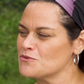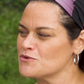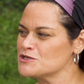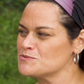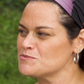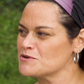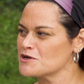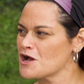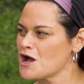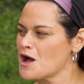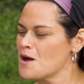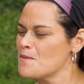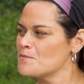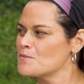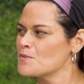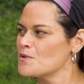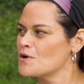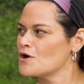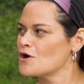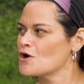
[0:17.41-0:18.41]
which
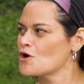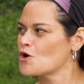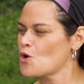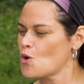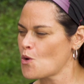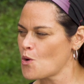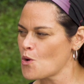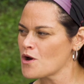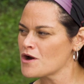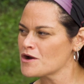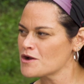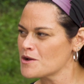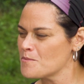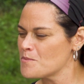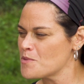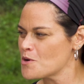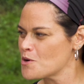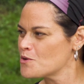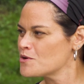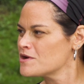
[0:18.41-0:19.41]
become core
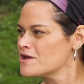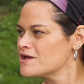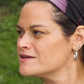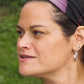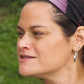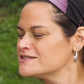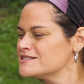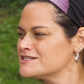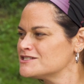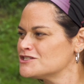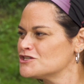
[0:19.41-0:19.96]
components